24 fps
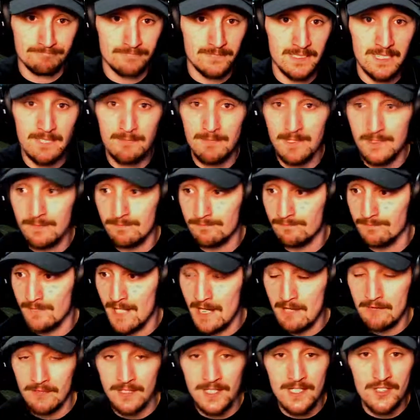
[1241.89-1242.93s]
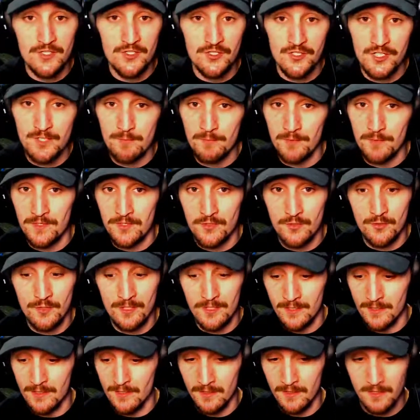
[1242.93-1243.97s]
him and that relationship with
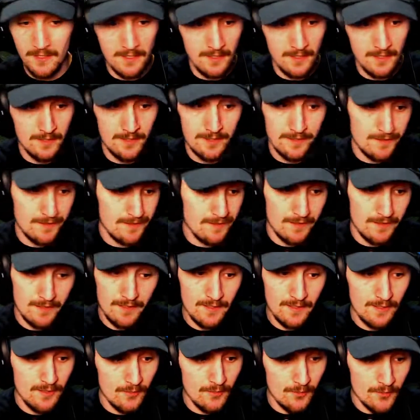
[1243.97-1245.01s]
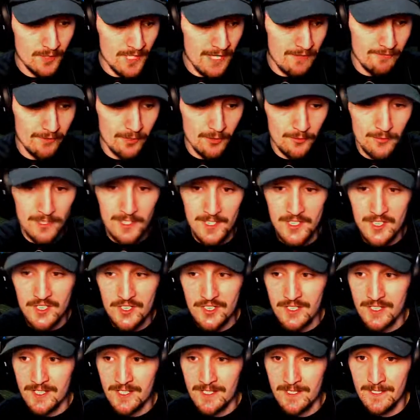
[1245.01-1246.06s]
Detroit or whatever it was
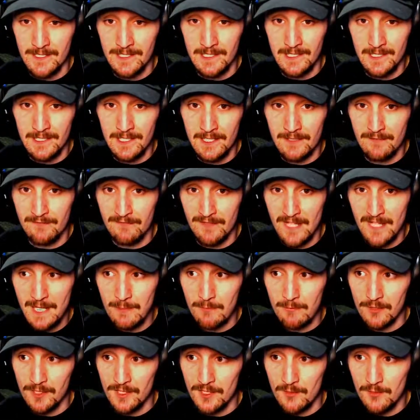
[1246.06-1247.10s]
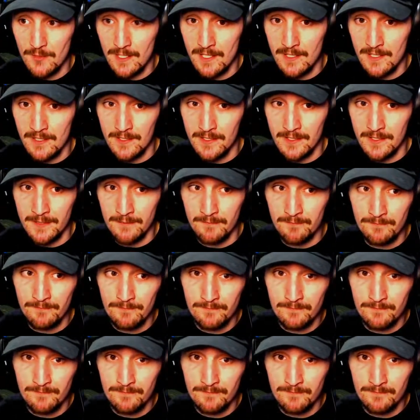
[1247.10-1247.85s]
just didn't vibe really well, and